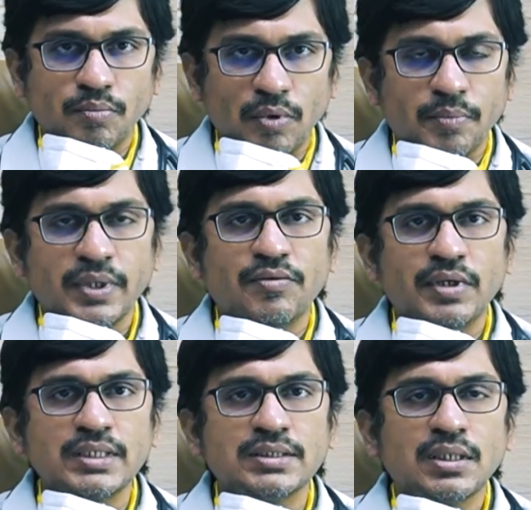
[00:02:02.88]
proper
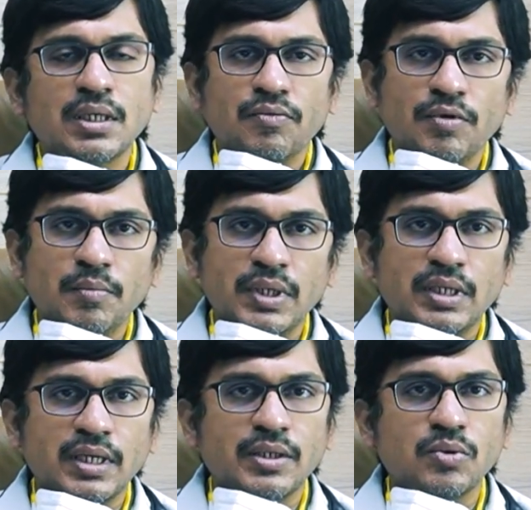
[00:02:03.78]
evidence, we may
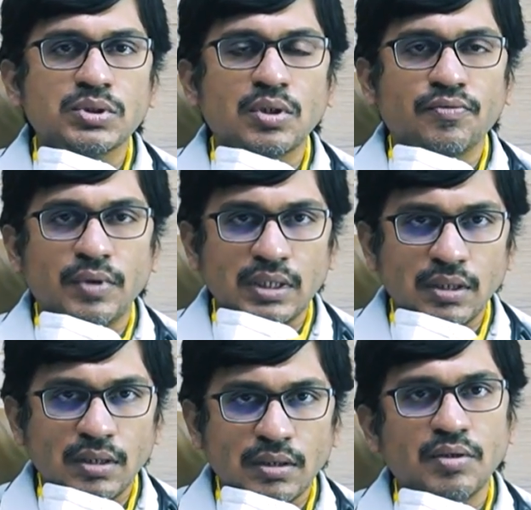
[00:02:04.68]
take use of
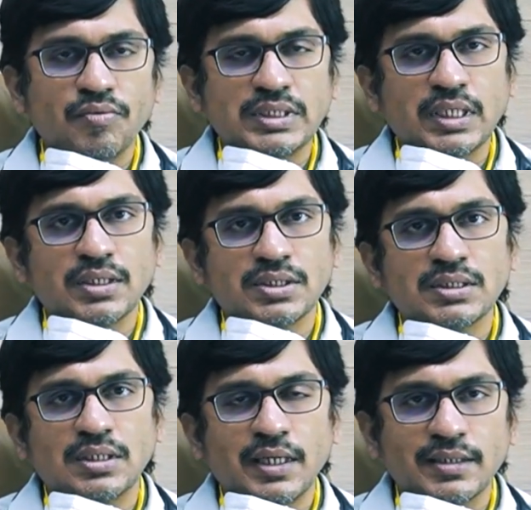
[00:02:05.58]
other
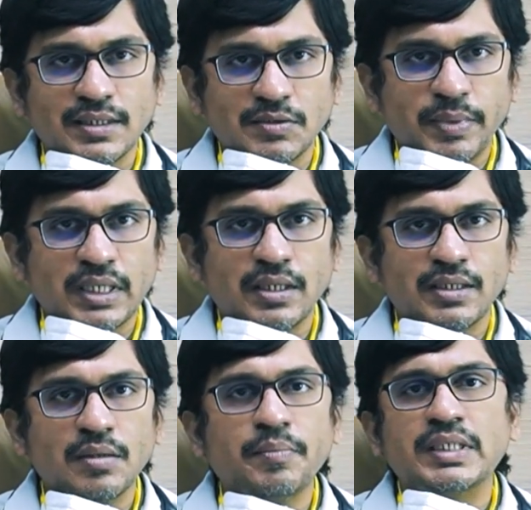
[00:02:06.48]
investigations like the SPECT
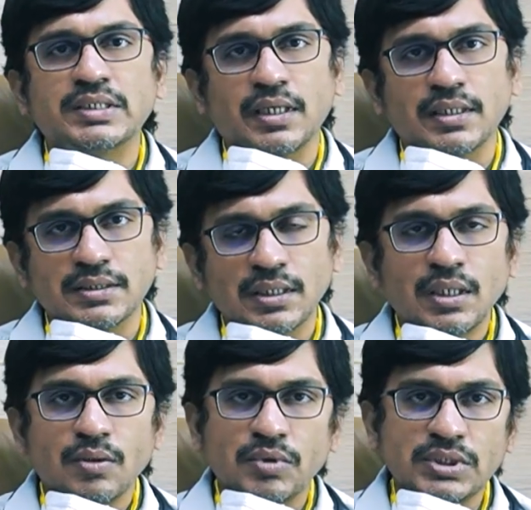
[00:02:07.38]
and the PET scans,
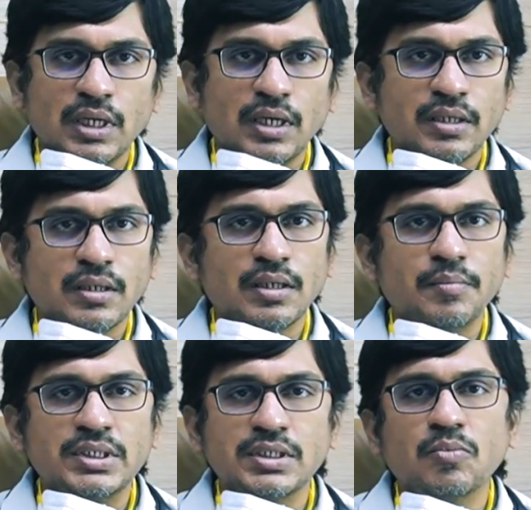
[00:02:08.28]
which are higher
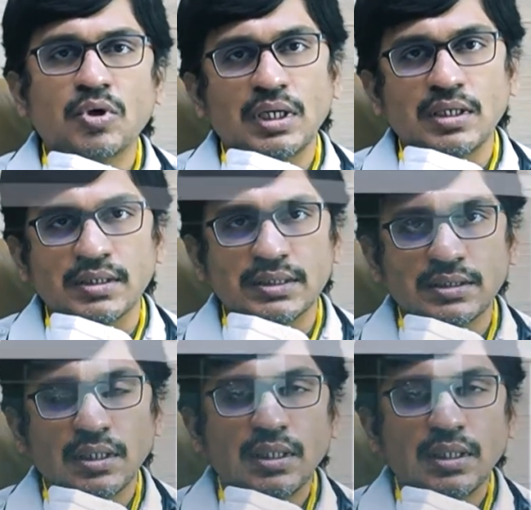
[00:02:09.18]
imaging modalities.